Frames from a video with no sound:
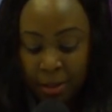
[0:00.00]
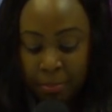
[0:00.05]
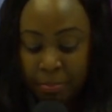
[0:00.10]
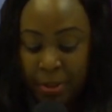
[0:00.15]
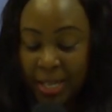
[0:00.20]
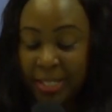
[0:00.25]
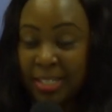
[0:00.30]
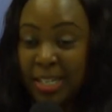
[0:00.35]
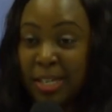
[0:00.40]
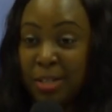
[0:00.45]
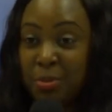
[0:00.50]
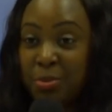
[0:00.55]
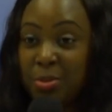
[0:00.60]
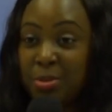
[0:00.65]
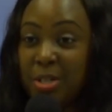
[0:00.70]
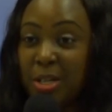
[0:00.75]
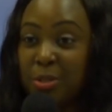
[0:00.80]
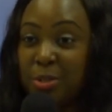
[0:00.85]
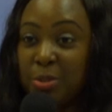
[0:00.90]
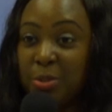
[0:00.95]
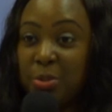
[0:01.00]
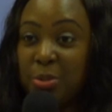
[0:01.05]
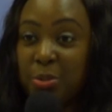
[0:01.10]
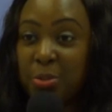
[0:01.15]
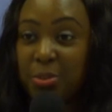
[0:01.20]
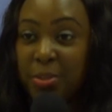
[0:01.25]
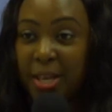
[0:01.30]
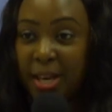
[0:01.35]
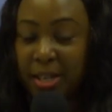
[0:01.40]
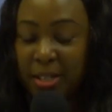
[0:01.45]
But in order to
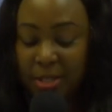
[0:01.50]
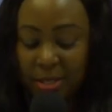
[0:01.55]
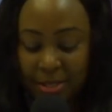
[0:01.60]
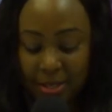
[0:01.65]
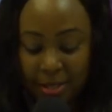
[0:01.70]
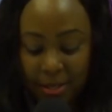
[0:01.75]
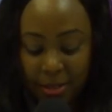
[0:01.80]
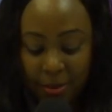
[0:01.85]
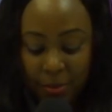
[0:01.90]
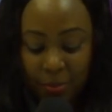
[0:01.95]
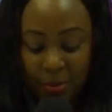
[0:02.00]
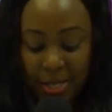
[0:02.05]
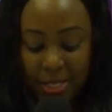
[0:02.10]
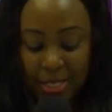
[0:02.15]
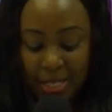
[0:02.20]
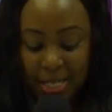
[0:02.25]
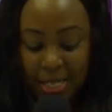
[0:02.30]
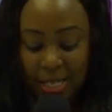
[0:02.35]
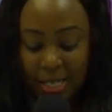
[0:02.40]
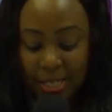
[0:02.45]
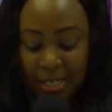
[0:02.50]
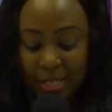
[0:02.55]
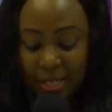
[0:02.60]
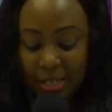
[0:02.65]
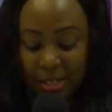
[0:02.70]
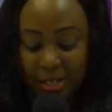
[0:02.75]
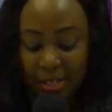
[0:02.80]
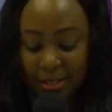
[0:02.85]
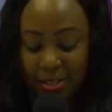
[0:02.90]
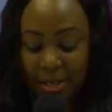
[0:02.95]
do that, we need
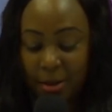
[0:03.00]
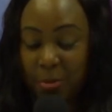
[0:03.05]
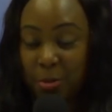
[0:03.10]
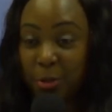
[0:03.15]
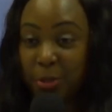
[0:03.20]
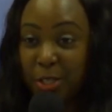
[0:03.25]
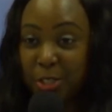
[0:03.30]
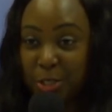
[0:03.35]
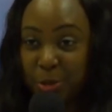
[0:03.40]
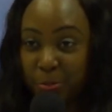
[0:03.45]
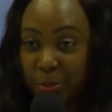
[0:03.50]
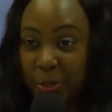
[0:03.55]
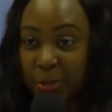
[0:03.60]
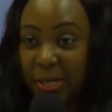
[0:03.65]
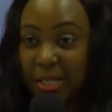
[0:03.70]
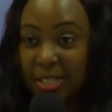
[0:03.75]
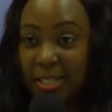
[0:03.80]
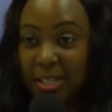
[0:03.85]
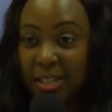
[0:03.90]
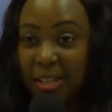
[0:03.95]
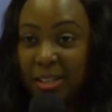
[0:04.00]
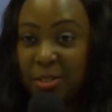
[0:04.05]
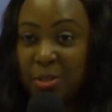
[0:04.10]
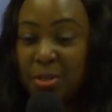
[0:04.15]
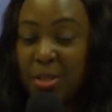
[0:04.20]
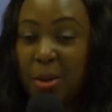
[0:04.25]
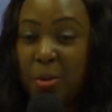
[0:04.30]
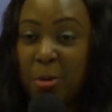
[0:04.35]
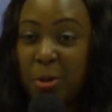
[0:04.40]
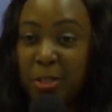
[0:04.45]
the Holy Spirit. So
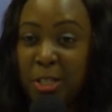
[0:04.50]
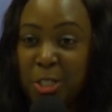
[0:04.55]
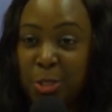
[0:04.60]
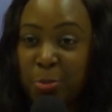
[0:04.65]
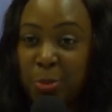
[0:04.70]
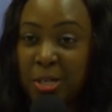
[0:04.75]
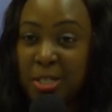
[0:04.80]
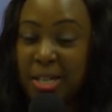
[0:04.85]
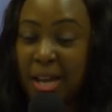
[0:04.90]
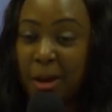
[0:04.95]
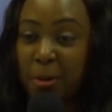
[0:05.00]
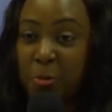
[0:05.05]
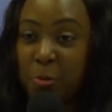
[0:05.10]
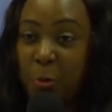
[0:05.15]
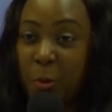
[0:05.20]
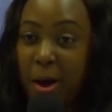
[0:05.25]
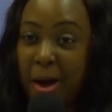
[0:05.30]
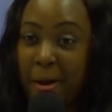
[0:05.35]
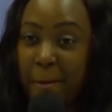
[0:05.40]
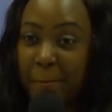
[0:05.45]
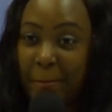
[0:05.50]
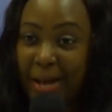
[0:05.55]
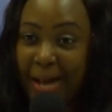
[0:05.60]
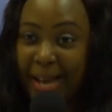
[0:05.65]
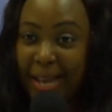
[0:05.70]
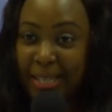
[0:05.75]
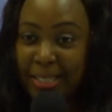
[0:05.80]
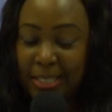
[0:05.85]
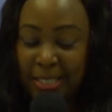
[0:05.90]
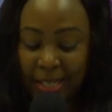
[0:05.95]
the Holy Spirit akuwa
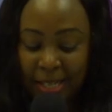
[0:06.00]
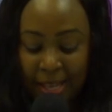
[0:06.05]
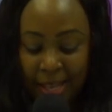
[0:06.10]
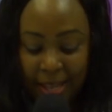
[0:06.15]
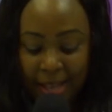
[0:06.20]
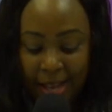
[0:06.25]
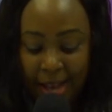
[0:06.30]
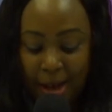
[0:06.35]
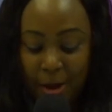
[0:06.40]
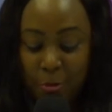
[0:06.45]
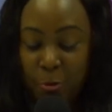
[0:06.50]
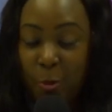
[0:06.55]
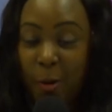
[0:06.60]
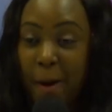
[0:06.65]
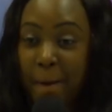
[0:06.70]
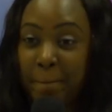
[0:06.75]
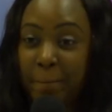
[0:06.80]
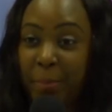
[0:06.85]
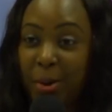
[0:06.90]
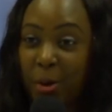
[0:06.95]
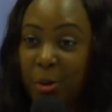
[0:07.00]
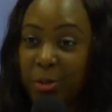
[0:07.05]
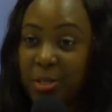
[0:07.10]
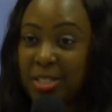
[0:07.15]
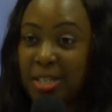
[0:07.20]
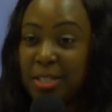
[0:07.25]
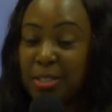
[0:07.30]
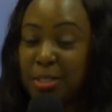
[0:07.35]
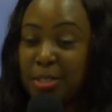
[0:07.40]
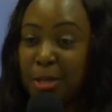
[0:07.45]
amani, akuwa
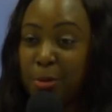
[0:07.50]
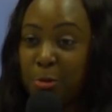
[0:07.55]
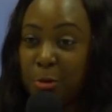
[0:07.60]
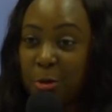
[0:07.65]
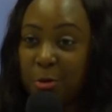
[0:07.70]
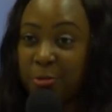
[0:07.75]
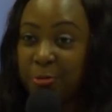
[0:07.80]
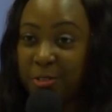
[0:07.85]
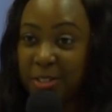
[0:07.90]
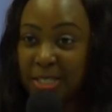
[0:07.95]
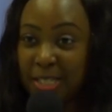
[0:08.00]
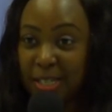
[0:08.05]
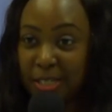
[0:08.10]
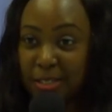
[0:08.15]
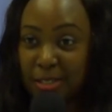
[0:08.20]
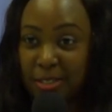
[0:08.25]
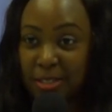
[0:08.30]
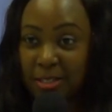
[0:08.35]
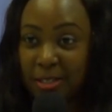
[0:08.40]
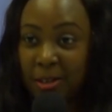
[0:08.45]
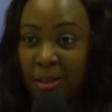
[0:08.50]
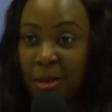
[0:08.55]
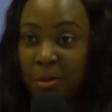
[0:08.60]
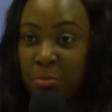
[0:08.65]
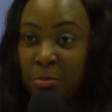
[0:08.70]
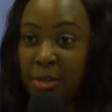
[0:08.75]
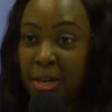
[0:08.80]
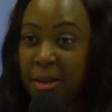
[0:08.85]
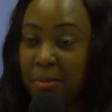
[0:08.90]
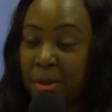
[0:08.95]
boldness ne confidence.
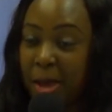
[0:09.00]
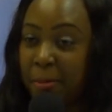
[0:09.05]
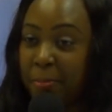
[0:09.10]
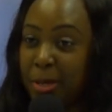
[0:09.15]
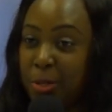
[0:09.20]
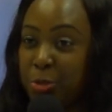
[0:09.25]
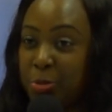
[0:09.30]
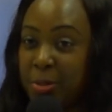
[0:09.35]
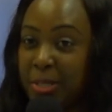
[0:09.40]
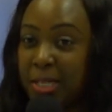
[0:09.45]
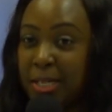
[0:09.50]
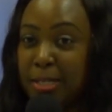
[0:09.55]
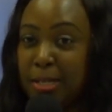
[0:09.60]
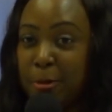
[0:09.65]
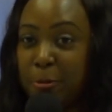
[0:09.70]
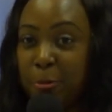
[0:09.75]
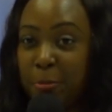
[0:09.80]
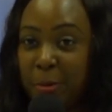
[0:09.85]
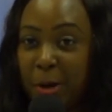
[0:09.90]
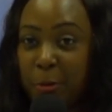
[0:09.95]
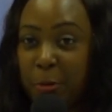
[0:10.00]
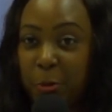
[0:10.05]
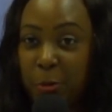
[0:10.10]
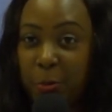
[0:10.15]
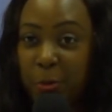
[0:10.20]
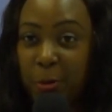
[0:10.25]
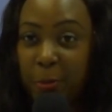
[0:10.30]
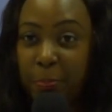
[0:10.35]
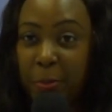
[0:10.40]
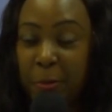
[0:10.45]
Mulebi abantu agenda
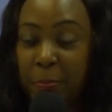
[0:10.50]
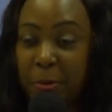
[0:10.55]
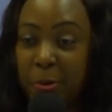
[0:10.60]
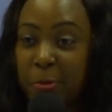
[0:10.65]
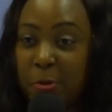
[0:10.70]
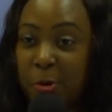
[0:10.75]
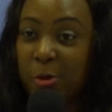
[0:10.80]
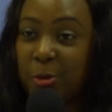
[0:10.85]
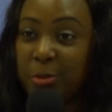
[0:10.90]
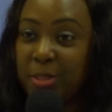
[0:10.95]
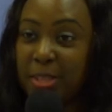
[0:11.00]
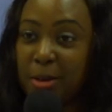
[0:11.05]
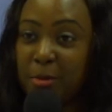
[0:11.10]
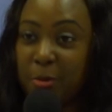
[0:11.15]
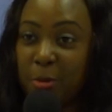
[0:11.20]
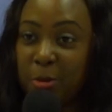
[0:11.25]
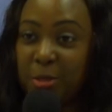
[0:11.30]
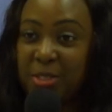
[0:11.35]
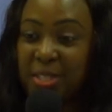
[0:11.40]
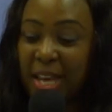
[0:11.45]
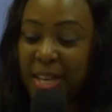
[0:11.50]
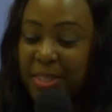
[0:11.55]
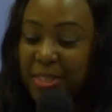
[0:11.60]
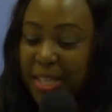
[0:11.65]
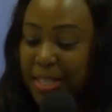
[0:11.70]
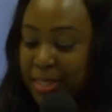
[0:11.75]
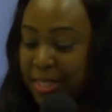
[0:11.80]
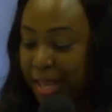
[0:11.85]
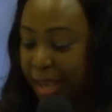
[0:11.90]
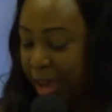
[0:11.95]
kumakubo. People on the roads and
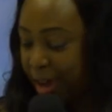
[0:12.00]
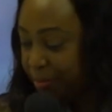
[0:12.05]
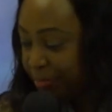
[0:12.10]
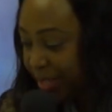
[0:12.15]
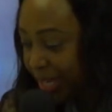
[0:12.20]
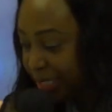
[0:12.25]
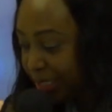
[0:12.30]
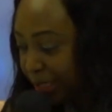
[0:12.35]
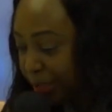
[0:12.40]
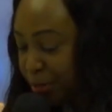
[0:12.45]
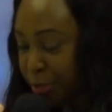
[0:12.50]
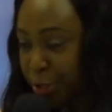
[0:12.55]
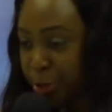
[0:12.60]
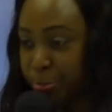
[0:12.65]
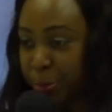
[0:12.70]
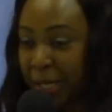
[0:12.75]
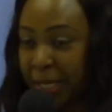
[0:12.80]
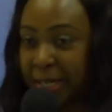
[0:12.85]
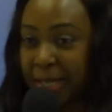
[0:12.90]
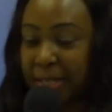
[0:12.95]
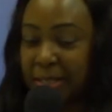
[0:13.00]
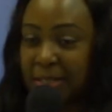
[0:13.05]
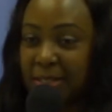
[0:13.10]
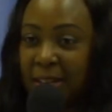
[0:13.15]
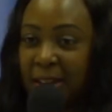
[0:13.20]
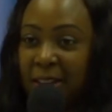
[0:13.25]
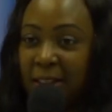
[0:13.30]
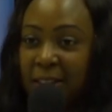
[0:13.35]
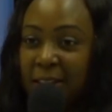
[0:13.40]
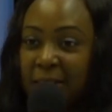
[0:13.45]
then they have their little speakers.
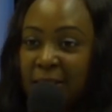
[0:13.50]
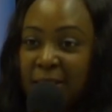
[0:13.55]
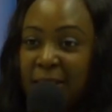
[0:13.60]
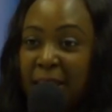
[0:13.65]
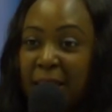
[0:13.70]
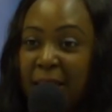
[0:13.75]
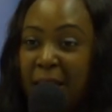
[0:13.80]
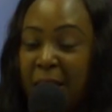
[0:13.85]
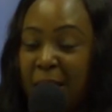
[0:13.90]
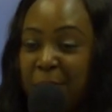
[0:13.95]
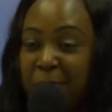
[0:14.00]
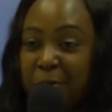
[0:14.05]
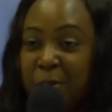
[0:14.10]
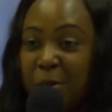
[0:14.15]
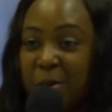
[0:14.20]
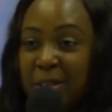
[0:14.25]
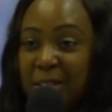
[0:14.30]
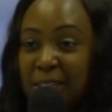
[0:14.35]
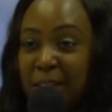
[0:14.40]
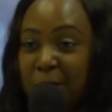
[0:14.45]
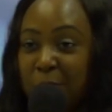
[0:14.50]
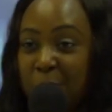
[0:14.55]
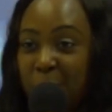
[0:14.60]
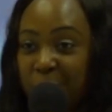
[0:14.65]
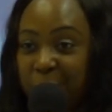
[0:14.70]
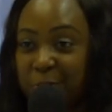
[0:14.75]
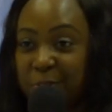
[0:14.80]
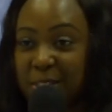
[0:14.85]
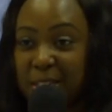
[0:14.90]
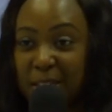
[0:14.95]
They have godly
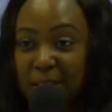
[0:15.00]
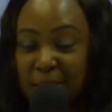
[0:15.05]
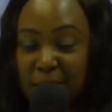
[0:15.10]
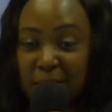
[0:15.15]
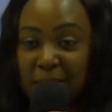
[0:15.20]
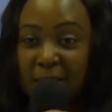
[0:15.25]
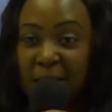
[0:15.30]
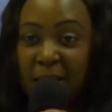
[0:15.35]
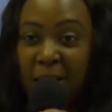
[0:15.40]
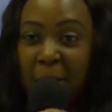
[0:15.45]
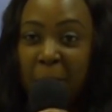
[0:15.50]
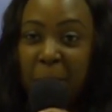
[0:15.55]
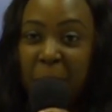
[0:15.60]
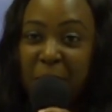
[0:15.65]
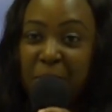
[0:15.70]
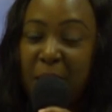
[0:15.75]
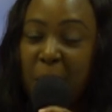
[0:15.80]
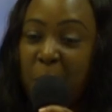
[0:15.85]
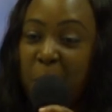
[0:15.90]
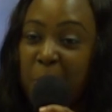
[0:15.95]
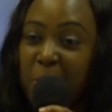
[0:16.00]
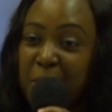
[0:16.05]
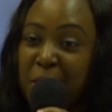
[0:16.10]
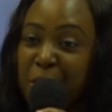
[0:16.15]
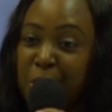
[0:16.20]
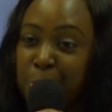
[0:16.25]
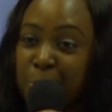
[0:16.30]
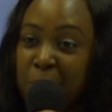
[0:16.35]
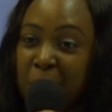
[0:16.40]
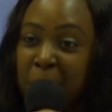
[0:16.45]
confidence. But the Holy
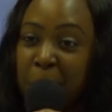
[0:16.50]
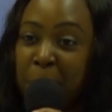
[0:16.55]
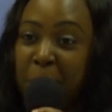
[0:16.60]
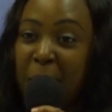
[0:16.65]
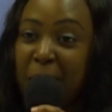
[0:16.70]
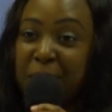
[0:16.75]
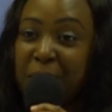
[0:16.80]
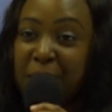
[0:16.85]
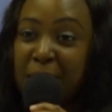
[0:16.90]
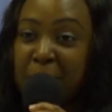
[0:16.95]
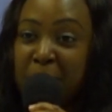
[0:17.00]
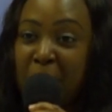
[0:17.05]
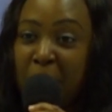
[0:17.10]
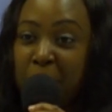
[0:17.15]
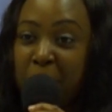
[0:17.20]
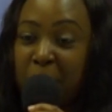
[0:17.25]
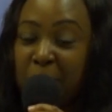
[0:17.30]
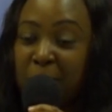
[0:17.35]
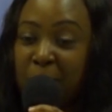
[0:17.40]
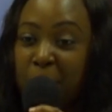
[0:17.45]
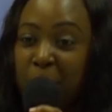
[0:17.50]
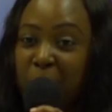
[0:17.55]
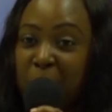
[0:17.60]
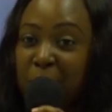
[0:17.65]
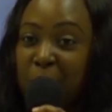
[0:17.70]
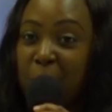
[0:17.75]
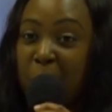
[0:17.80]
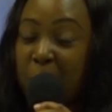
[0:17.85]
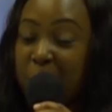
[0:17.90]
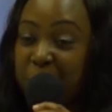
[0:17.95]
Spirit backs them up
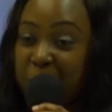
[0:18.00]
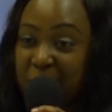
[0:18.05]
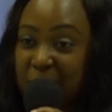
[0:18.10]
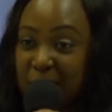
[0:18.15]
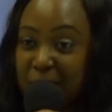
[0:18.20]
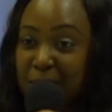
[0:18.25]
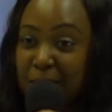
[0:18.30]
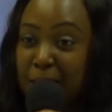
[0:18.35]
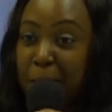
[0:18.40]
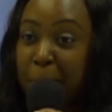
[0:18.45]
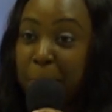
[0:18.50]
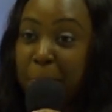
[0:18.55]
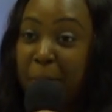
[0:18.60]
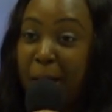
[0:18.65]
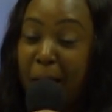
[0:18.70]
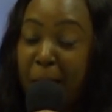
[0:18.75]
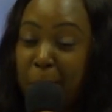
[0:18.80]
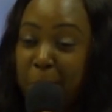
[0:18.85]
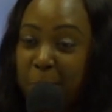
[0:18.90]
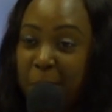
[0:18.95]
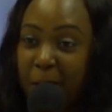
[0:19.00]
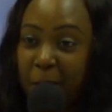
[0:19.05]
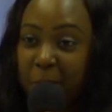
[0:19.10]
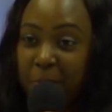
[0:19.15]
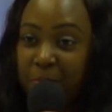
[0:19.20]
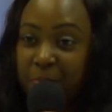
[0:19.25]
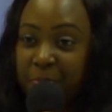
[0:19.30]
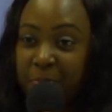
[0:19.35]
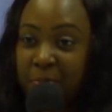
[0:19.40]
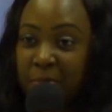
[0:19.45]
with confidence and power.
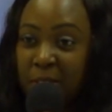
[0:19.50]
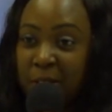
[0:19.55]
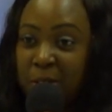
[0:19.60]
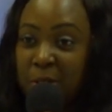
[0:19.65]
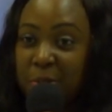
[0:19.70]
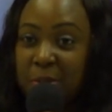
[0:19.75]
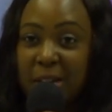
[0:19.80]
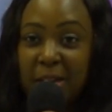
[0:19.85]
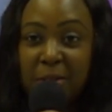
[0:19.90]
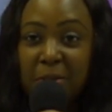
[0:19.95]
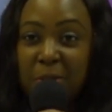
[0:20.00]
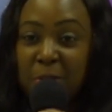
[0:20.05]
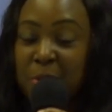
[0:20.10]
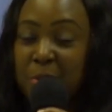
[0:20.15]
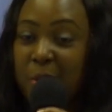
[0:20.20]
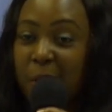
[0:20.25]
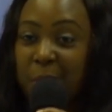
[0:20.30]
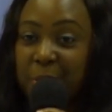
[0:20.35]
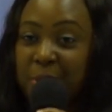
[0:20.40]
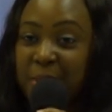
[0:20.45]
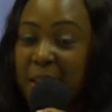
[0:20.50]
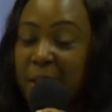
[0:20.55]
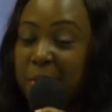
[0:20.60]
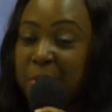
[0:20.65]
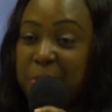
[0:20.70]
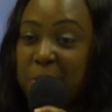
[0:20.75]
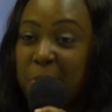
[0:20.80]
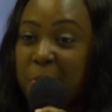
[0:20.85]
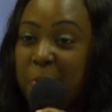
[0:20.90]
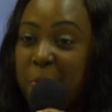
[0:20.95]
You cannot go out there
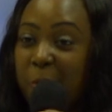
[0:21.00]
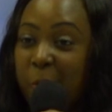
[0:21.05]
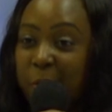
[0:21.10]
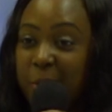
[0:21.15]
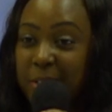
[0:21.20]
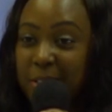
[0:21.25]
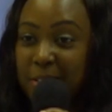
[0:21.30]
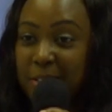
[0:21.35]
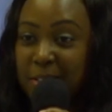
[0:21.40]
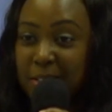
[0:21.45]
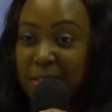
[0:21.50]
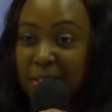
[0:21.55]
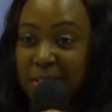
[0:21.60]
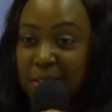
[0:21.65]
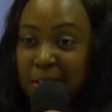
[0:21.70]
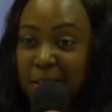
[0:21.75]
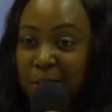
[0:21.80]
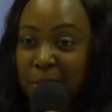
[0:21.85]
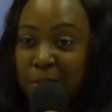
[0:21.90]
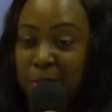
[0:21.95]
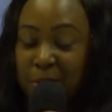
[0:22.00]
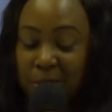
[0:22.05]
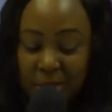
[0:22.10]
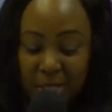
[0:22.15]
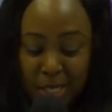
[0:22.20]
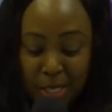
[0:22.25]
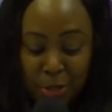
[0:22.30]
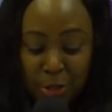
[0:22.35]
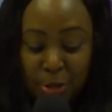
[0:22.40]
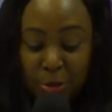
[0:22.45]
on your own. You
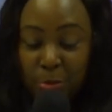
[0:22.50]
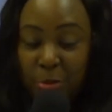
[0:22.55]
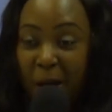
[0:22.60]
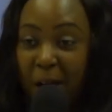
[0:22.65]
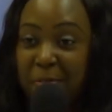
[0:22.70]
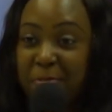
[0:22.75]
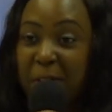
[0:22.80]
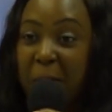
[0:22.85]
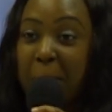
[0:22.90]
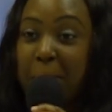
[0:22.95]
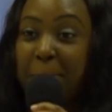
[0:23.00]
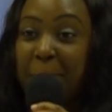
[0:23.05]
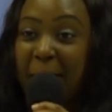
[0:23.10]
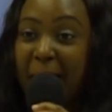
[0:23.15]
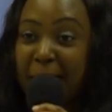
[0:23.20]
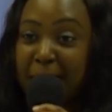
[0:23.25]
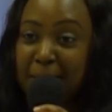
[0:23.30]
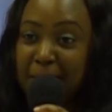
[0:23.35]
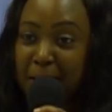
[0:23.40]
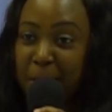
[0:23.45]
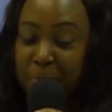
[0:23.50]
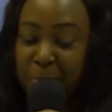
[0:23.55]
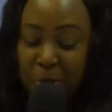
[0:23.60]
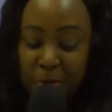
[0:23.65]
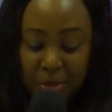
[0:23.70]
need to have a backup.